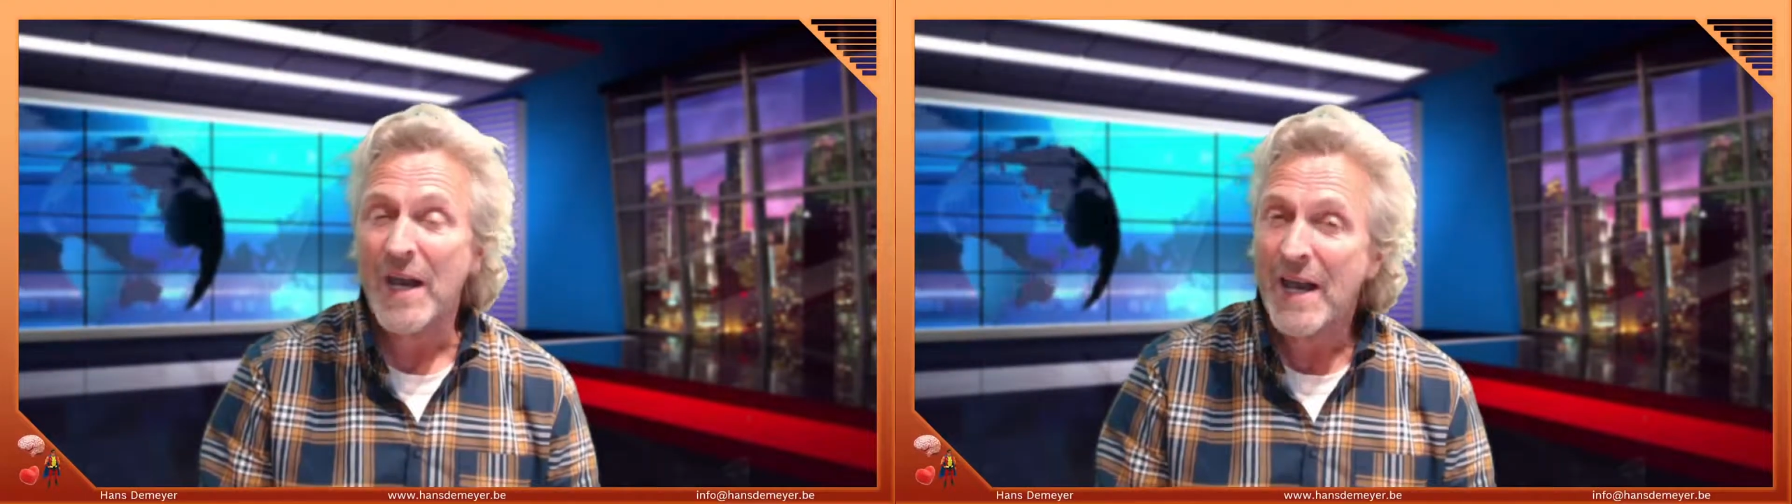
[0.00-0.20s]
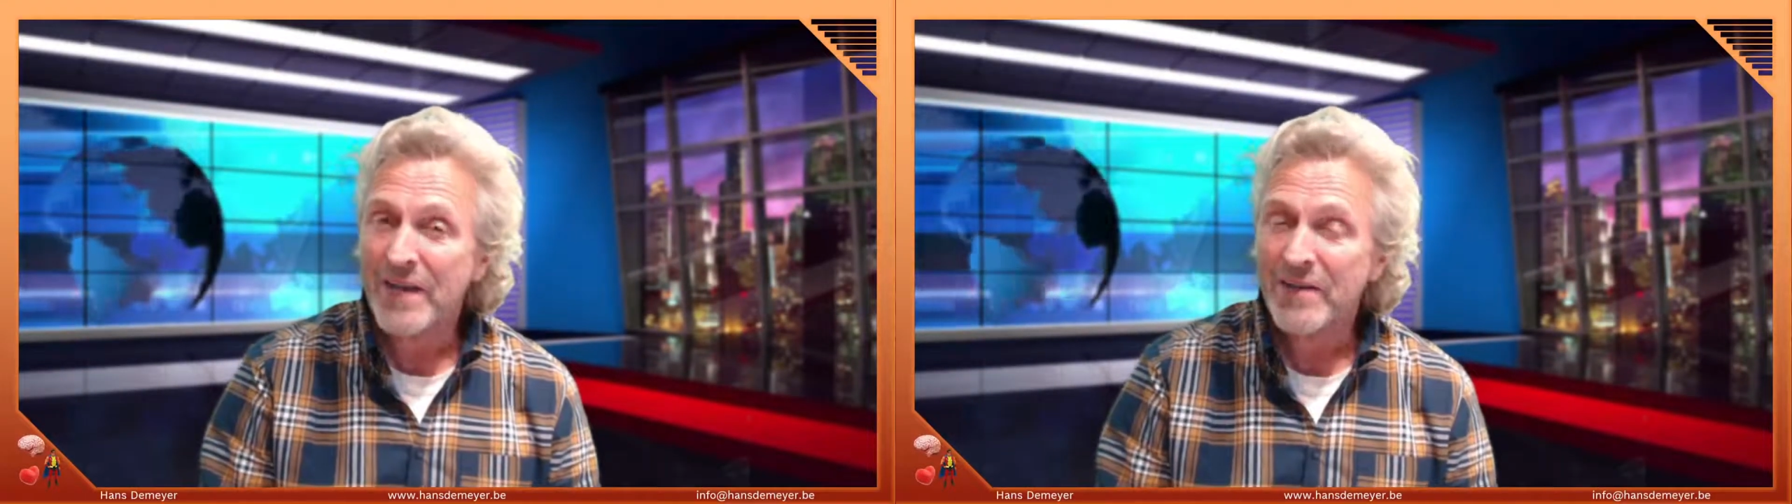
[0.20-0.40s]

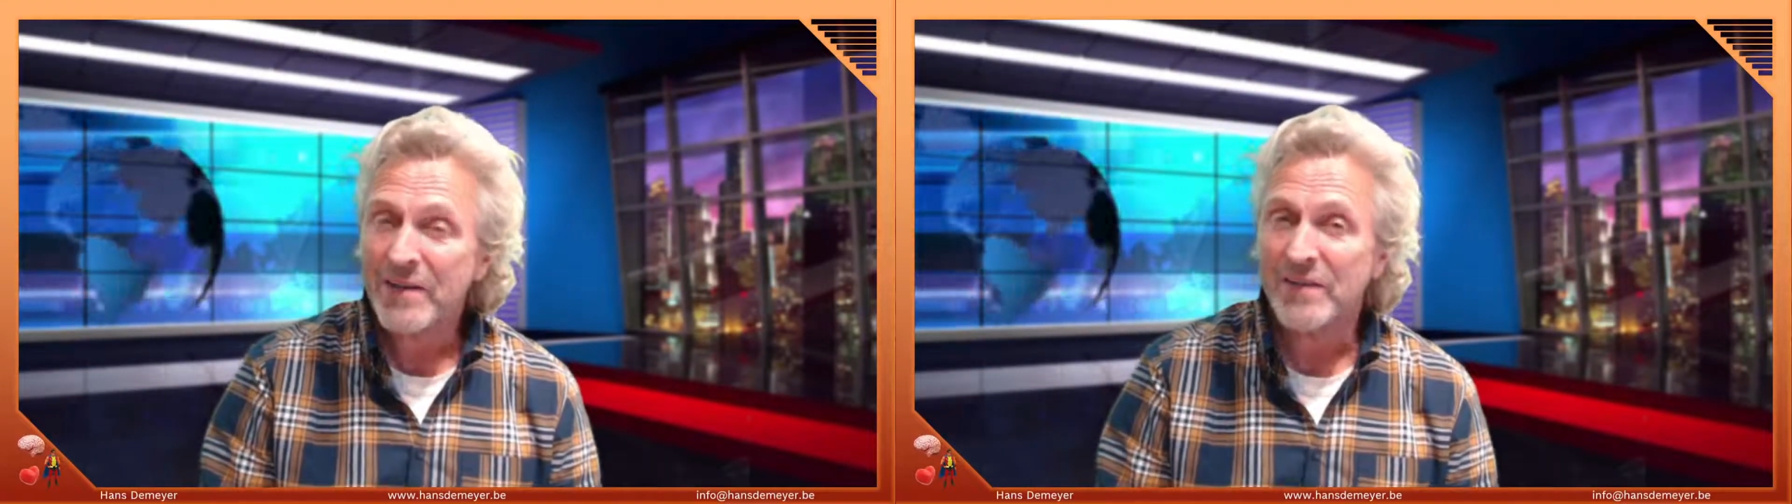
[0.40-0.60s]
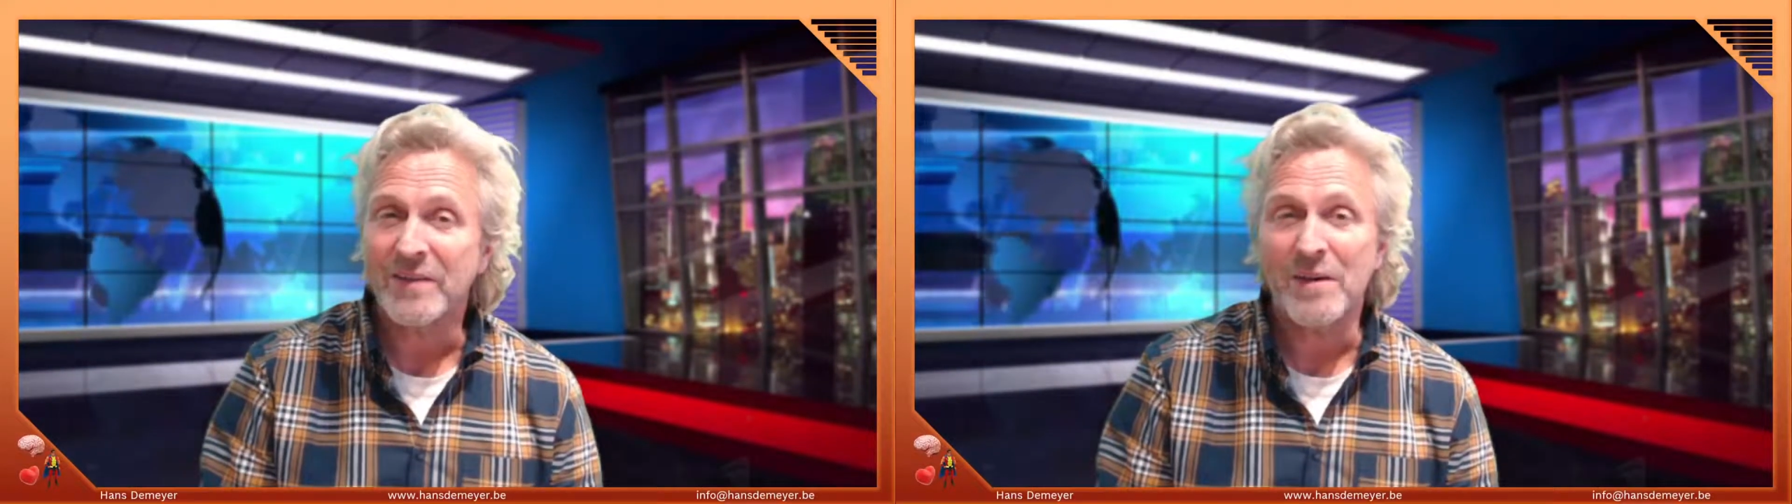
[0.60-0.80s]
and
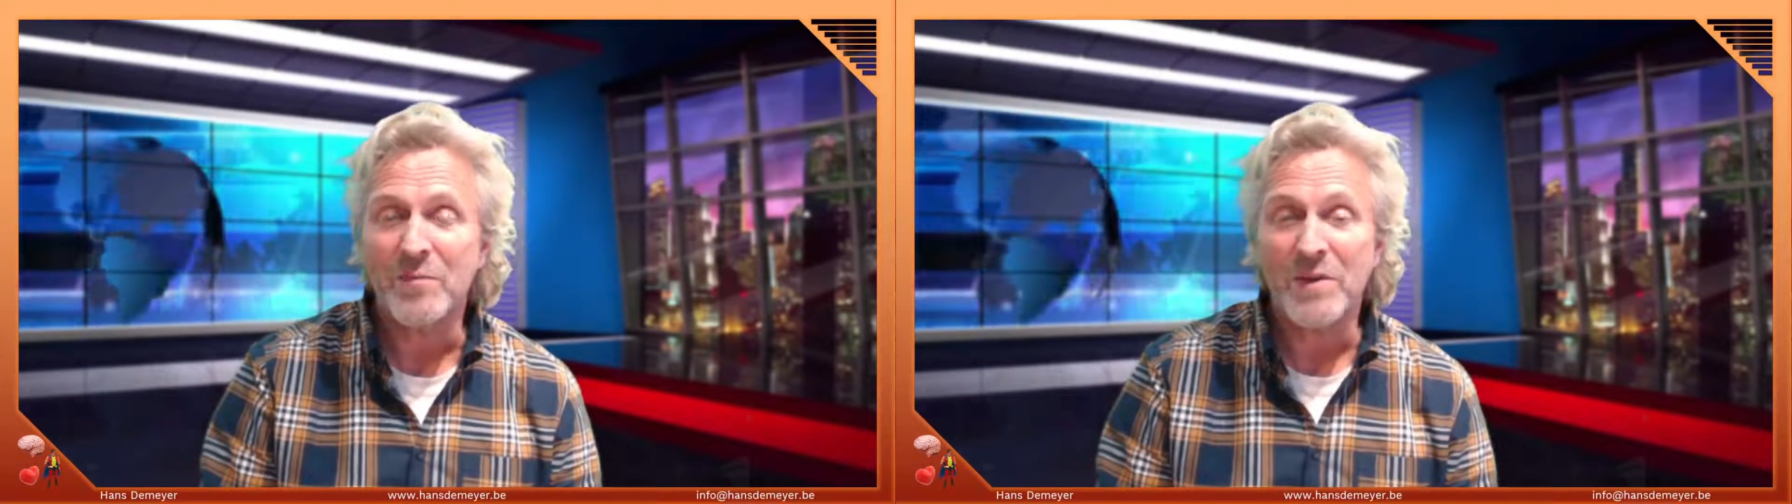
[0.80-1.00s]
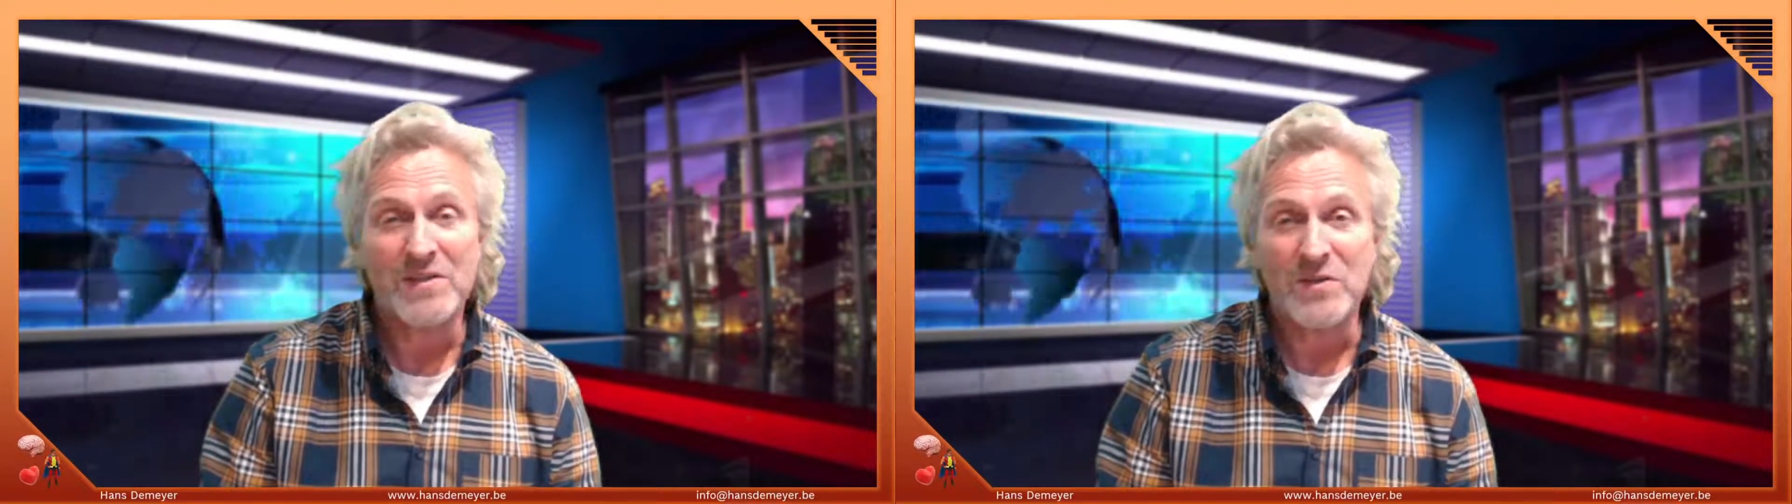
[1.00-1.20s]
the tip
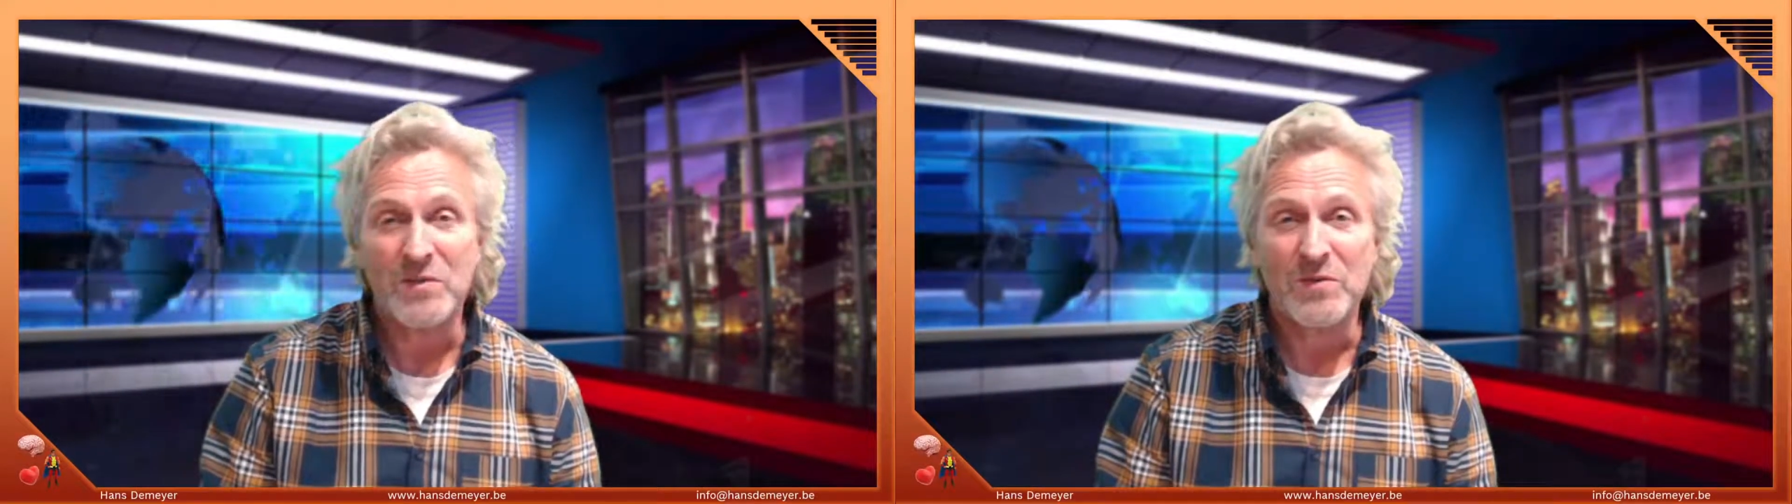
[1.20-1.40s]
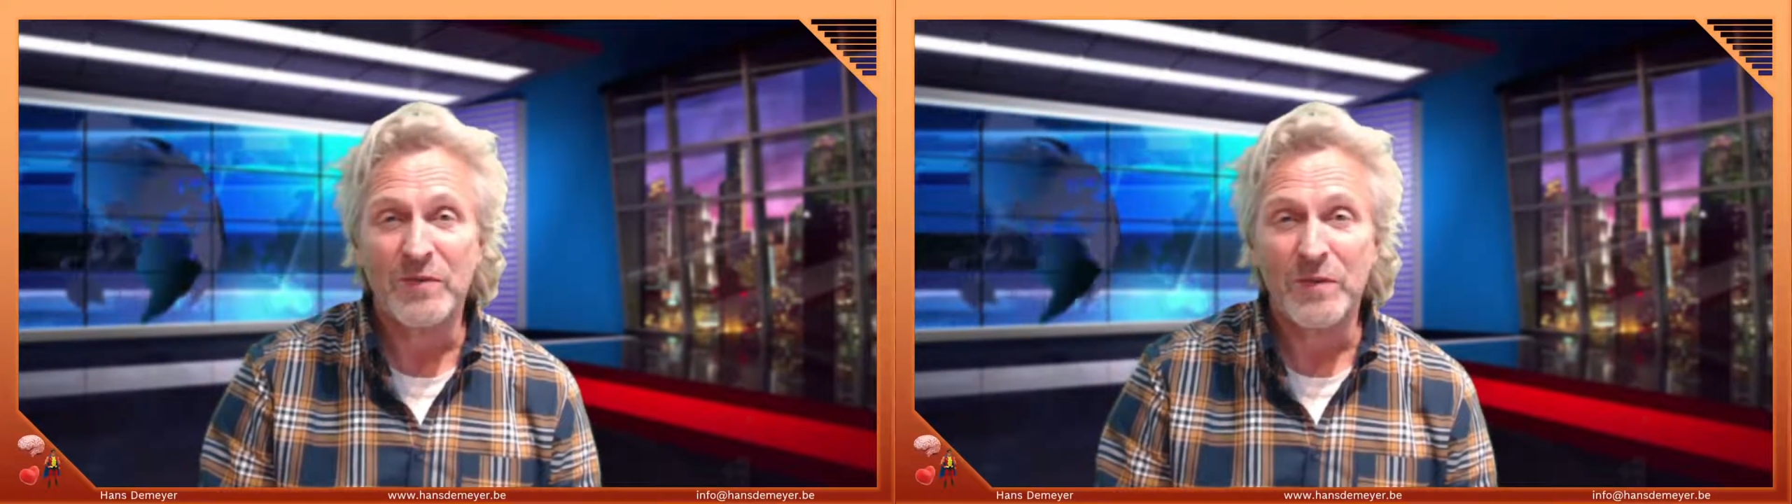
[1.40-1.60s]
is
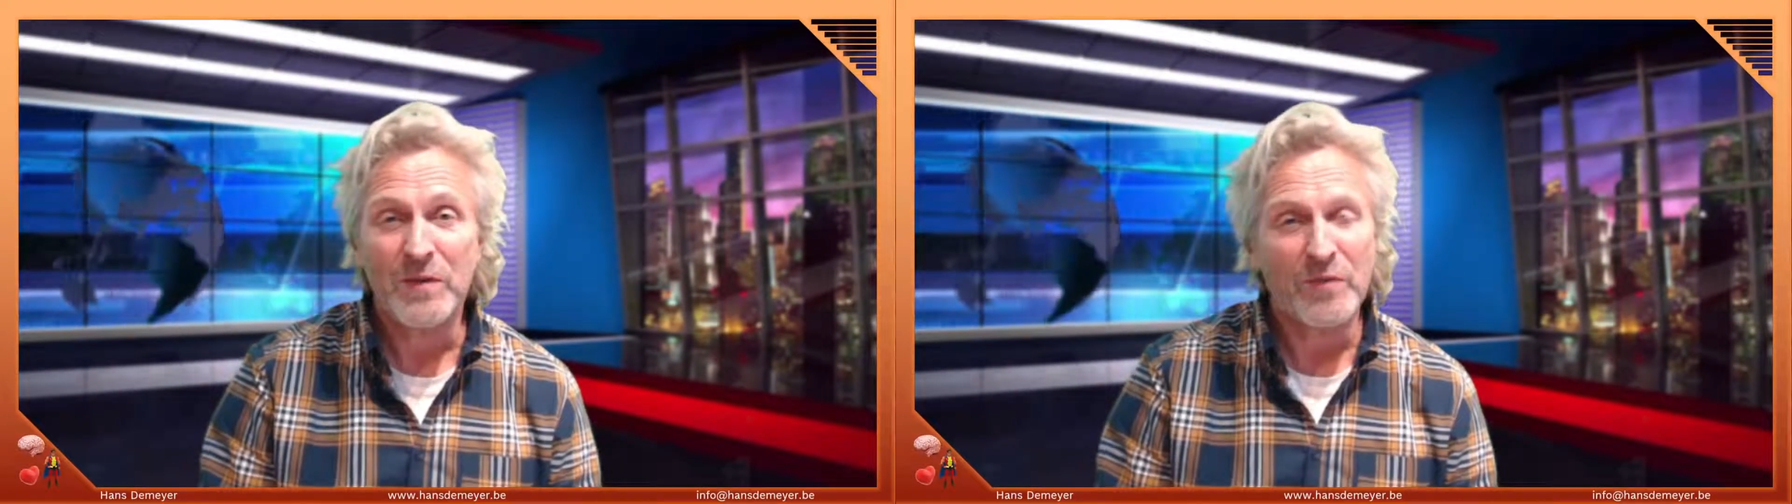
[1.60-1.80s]
useful